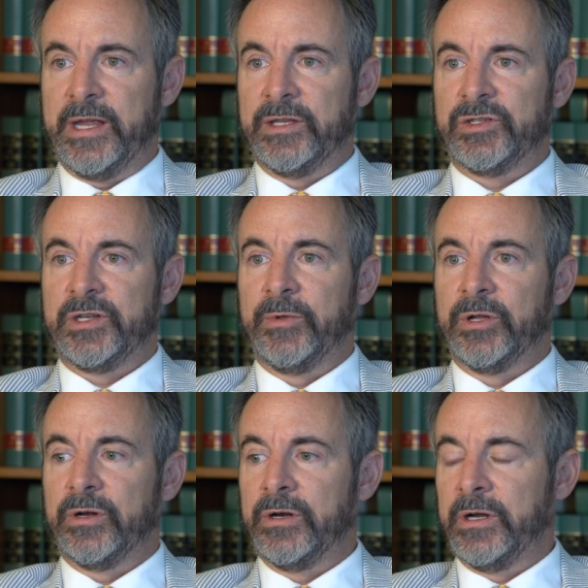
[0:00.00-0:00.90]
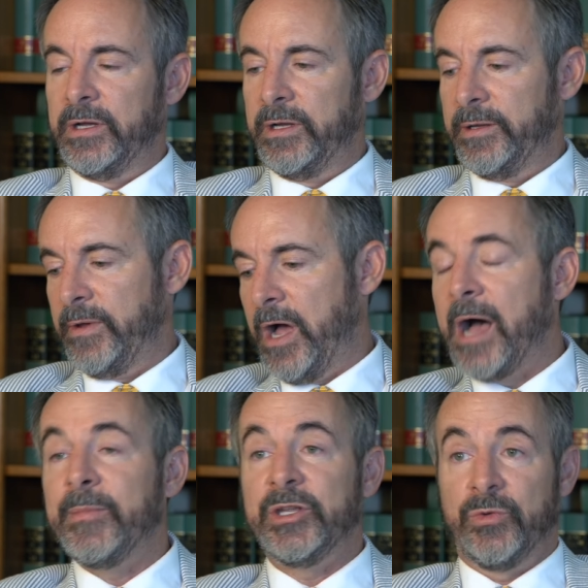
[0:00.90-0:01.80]
and similar uh,
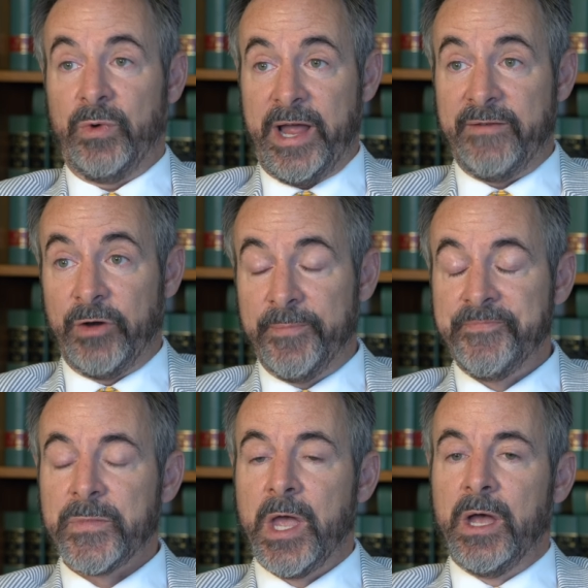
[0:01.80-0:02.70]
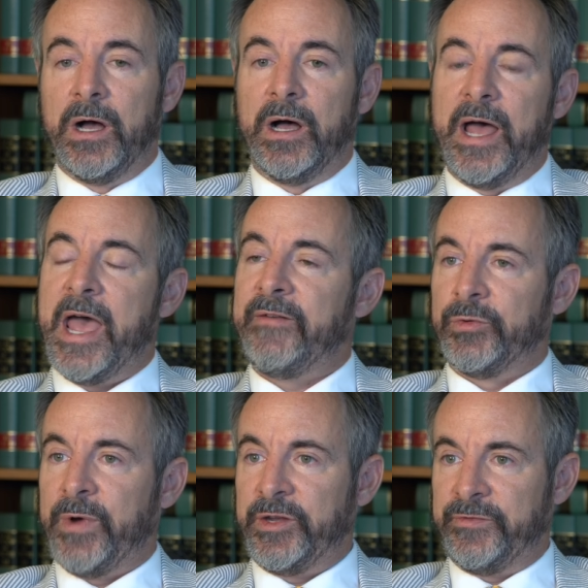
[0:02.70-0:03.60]
hobbies or whatever uh, have
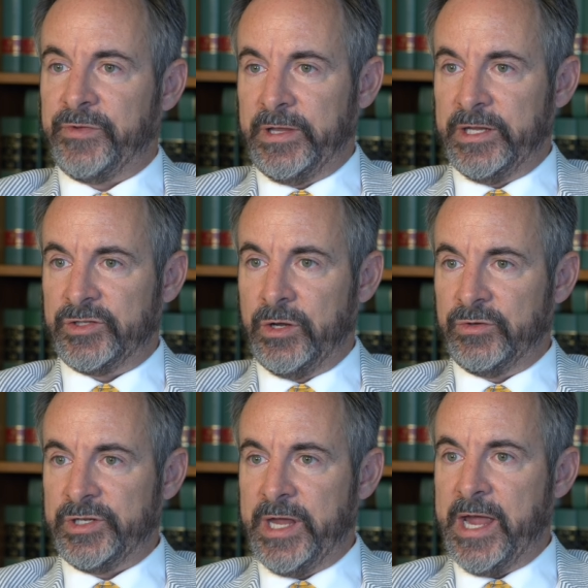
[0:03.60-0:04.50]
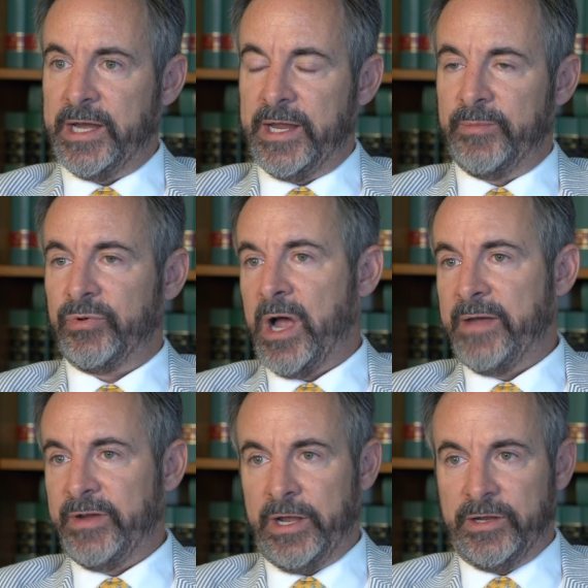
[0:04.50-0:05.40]
the right to freely associate in
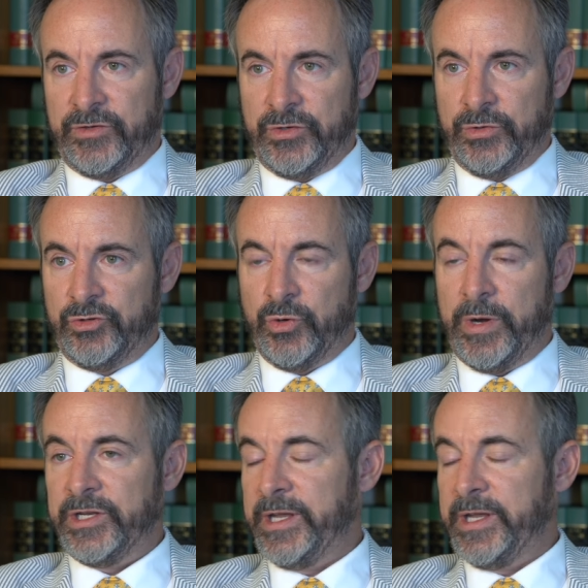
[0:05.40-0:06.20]
private and to join